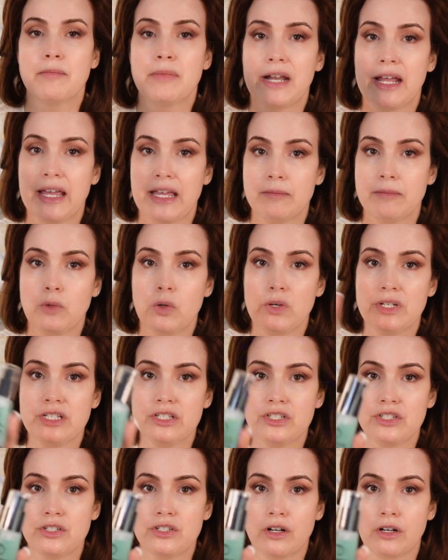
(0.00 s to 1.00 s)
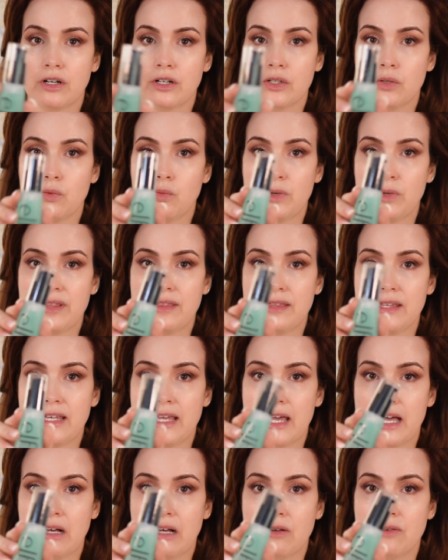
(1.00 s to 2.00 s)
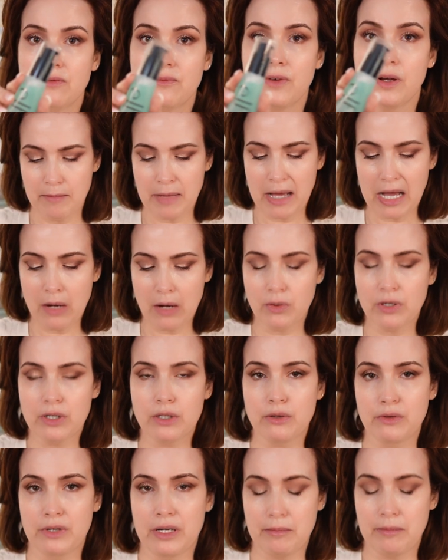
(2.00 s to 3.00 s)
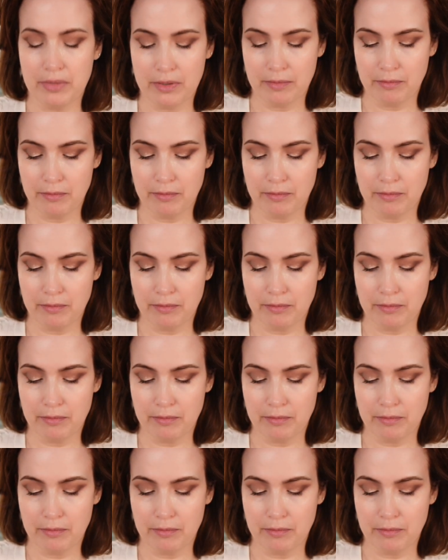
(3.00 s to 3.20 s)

But I am going to start with the e.l.f. Power Grip